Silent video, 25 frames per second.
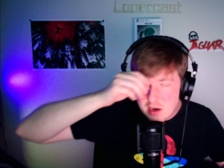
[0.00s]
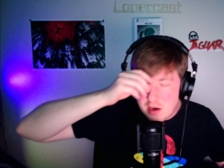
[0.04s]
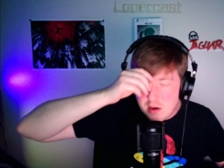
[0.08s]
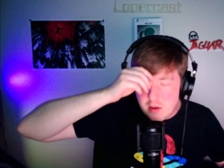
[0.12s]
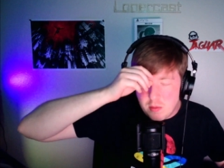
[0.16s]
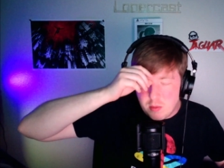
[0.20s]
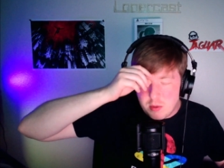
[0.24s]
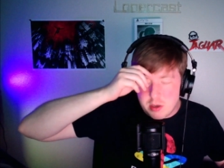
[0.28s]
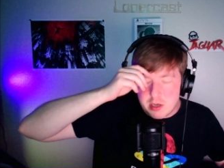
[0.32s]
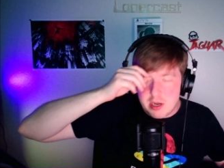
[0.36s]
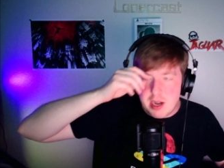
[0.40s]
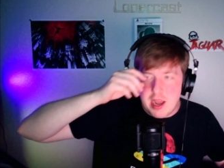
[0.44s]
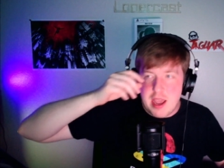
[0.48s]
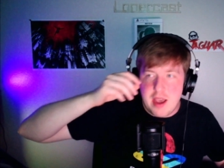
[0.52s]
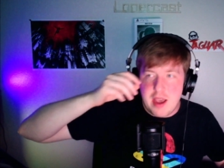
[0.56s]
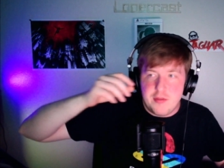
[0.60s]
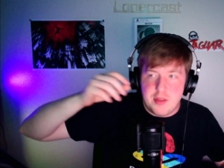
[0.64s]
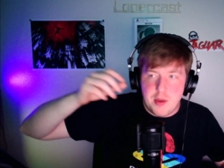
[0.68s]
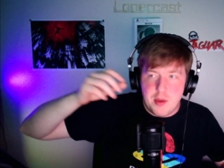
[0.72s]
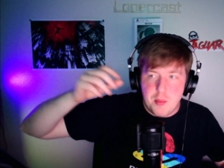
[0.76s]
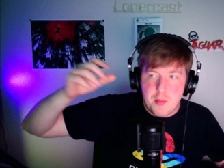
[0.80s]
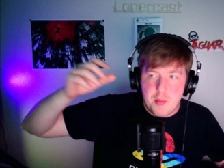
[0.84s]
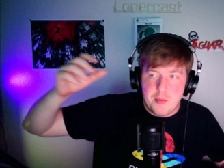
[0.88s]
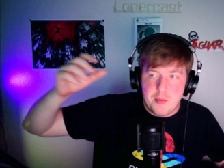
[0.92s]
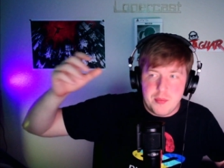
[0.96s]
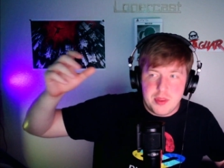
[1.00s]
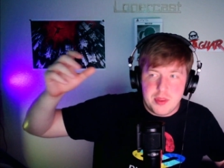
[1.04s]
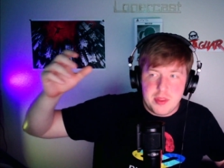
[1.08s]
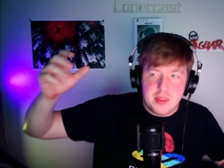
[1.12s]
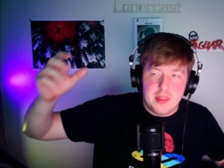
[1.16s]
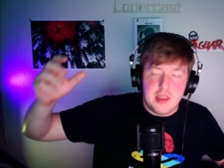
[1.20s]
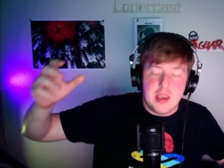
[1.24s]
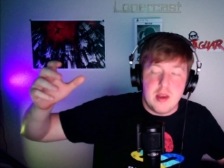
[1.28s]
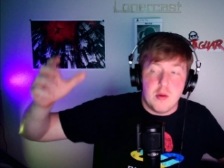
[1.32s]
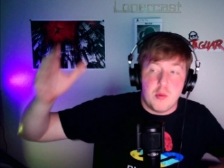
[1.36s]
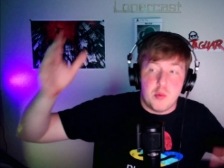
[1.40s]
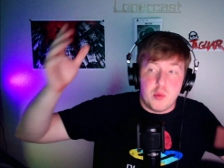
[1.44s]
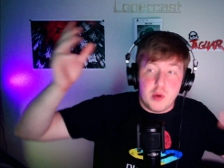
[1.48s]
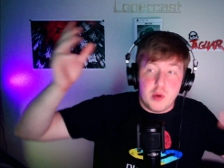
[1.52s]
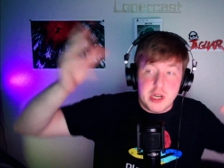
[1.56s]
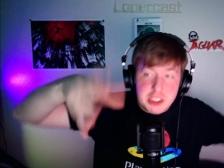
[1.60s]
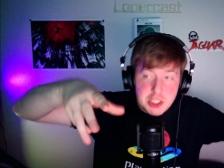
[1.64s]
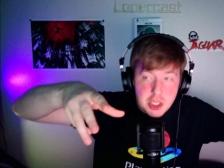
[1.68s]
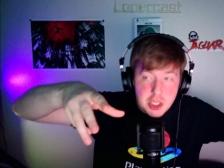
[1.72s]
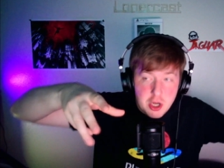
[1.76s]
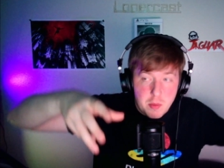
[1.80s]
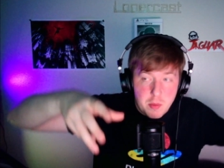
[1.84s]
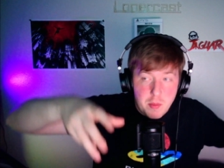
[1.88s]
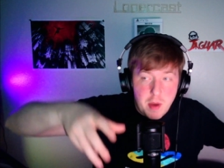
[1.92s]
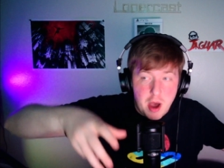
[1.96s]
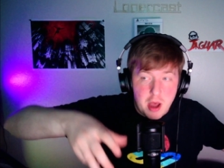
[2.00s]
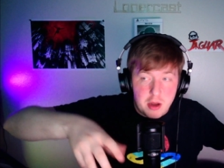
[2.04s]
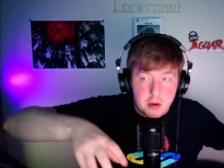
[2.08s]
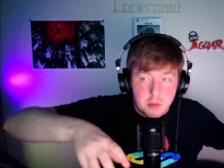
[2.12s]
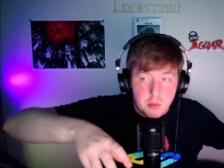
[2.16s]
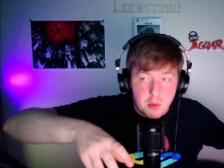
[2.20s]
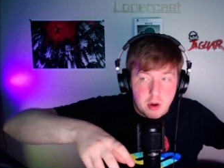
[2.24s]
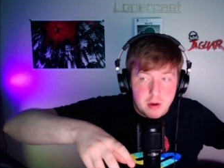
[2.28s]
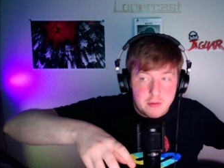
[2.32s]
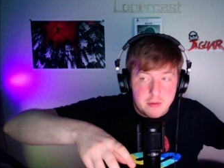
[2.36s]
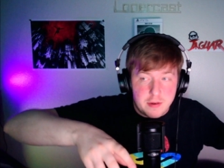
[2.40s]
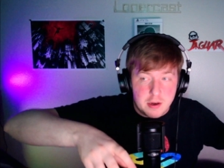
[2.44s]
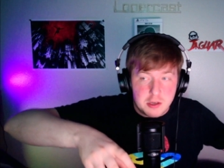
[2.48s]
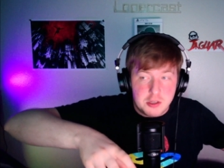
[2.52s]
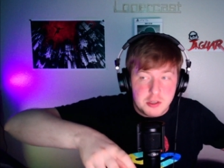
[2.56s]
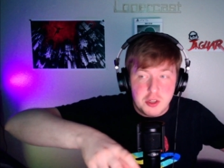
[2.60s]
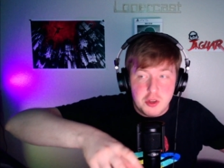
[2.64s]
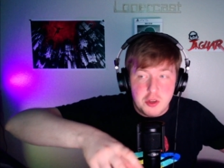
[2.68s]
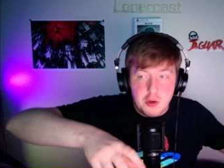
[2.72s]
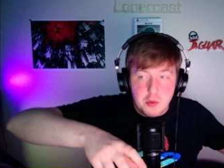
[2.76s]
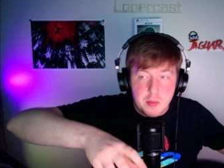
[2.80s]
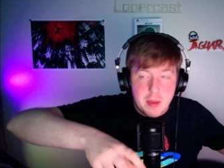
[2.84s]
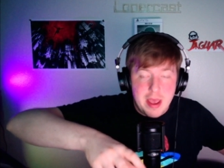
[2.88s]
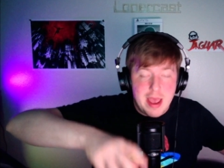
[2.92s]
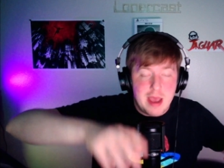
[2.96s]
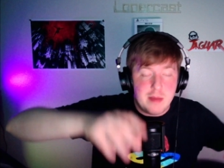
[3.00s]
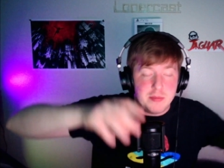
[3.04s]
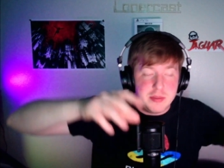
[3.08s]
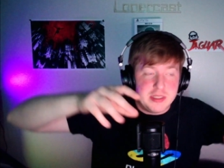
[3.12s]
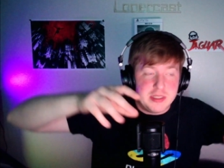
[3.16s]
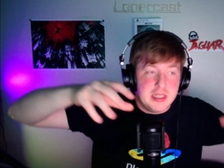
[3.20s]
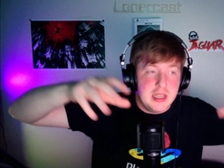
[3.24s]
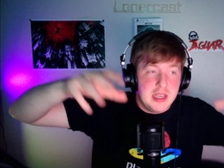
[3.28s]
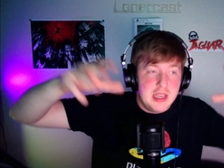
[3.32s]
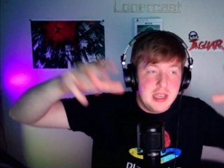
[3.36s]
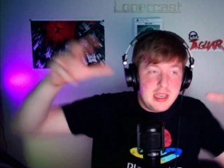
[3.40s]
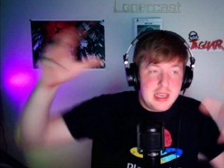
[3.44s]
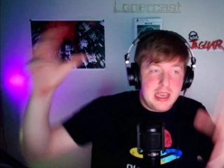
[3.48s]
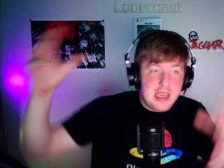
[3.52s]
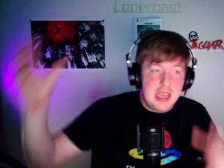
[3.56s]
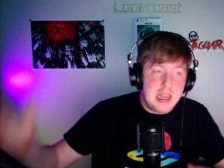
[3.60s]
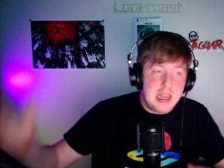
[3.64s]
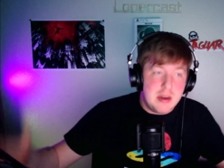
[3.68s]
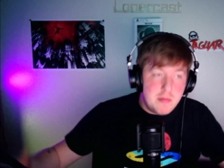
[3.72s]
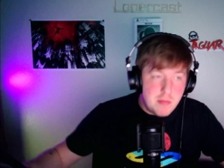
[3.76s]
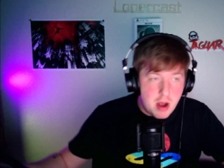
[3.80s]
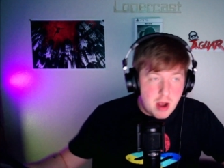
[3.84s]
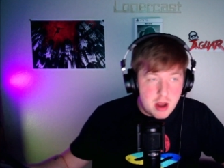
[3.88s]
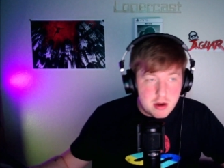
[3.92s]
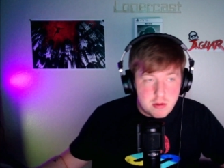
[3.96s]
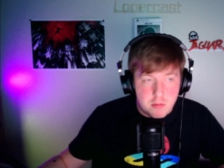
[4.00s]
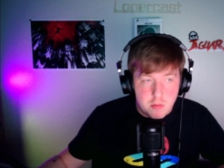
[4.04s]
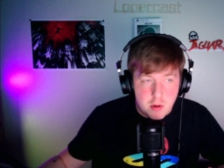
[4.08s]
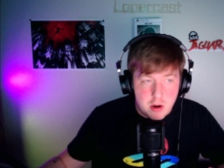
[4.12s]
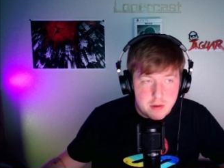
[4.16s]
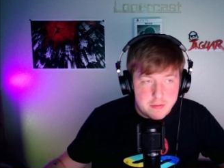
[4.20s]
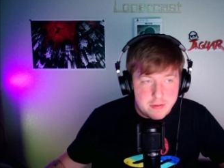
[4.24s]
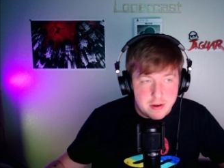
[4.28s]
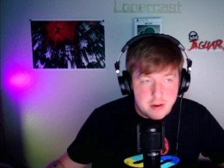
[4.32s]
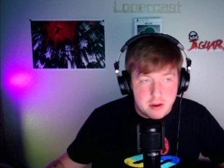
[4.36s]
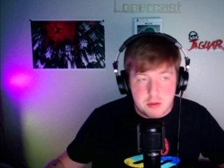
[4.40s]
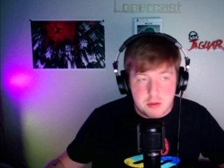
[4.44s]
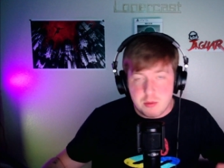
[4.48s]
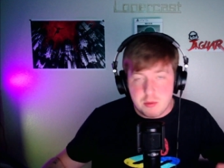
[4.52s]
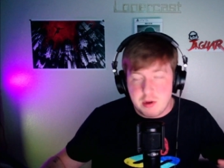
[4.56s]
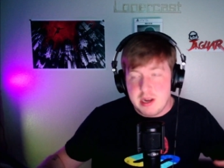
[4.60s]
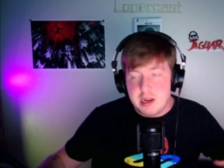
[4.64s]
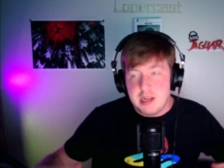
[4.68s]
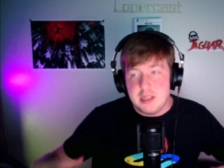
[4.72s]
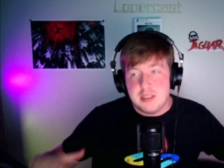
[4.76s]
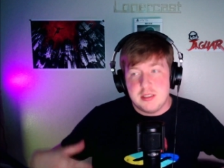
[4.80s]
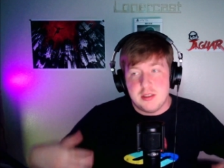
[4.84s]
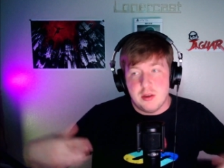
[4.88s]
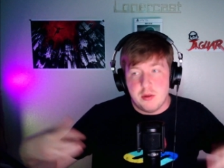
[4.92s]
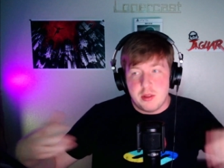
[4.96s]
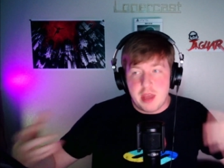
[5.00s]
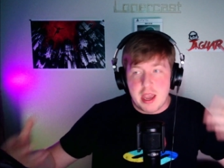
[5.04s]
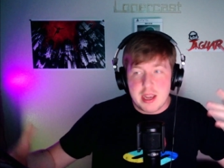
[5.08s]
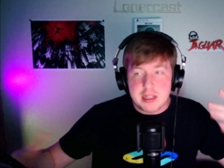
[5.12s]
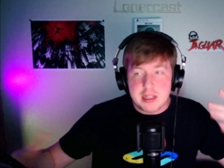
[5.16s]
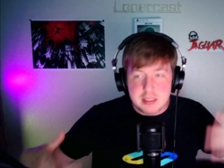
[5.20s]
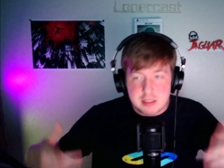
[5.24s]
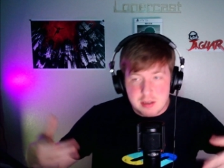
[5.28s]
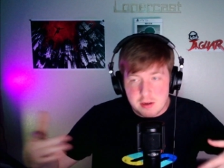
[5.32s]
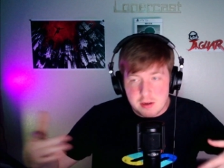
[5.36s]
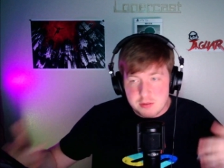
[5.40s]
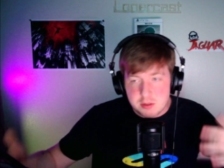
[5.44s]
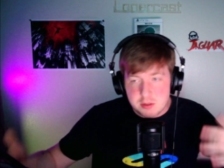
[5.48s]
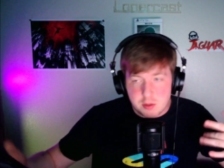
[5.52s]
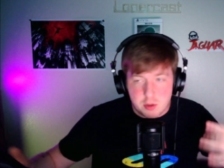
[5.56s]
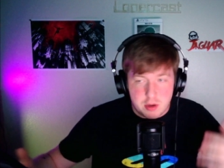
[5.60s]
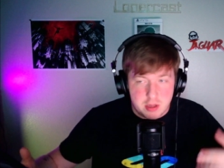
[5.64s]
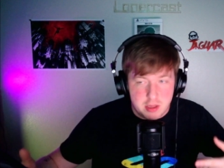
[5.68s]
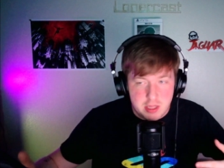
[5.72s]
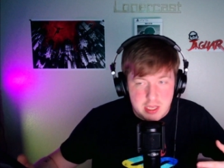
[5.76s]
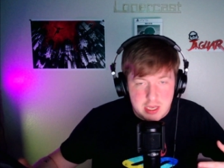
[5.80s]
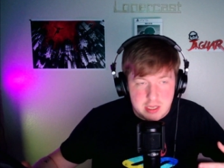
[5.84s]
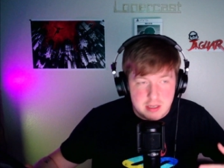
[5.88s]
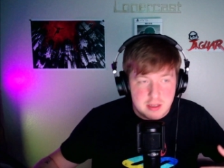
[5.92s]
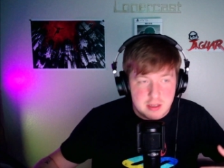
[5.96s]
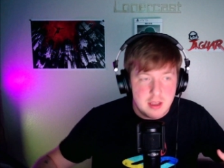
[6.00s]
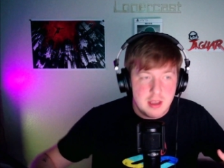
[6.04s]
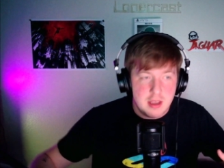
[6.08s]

we're going to have the the original Modern Warfare 2 maps in Modern Warfare 3. So that stuff sort of leaked.